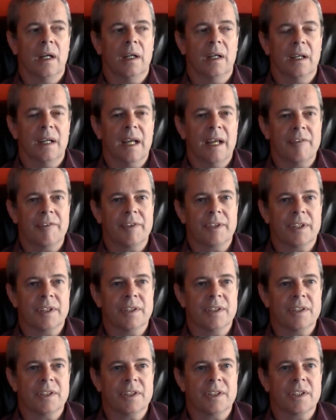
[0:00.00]

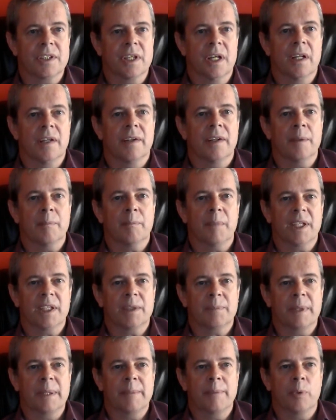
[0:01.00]
evidence that makes
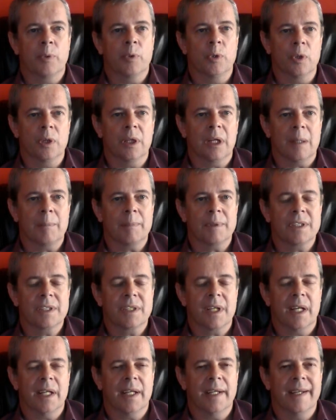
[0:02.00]
people look up and
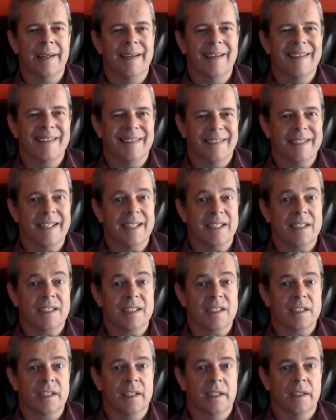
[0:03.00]
say,
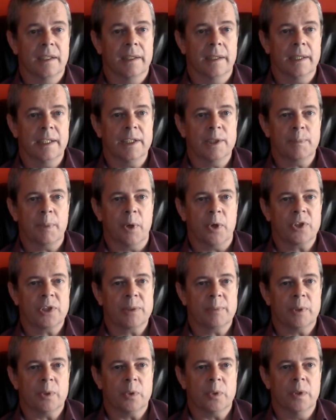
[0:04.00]
yes, it is
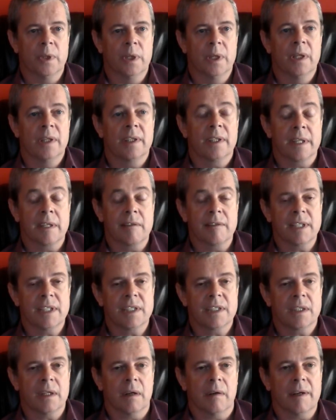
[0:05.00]
possible. There
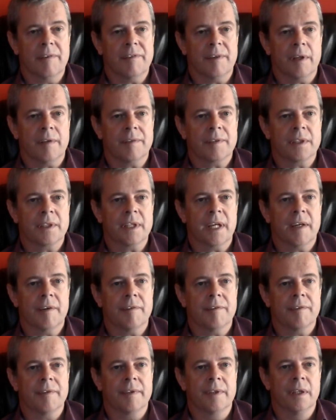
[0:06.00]
is life after
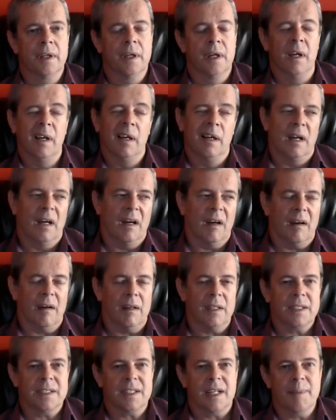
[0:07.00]
death.
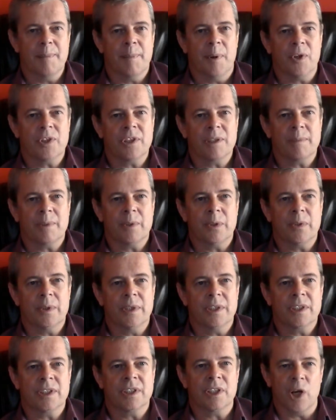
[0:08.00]
I say possible
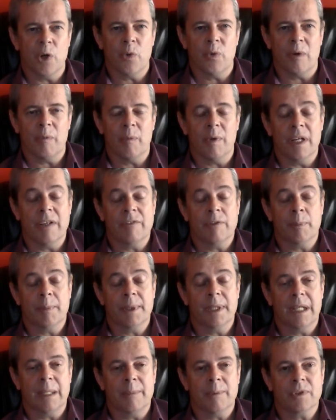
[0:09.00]
as no one will ever
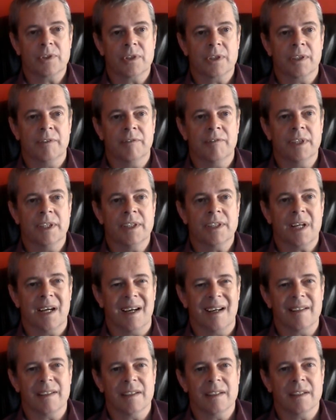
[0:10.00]
be able to convince
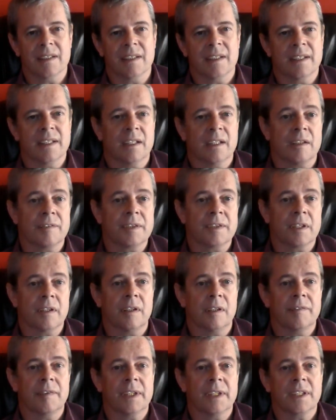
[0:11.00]
others that the
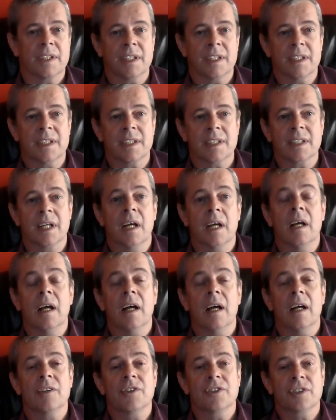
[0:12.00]
afterlife exists
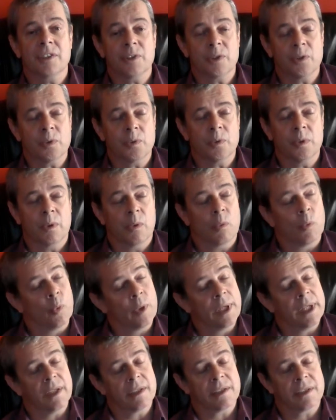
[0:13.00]
until
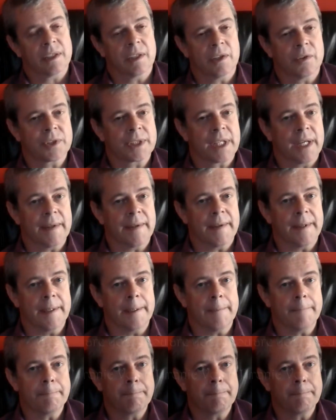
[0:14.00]
we ourselves get there.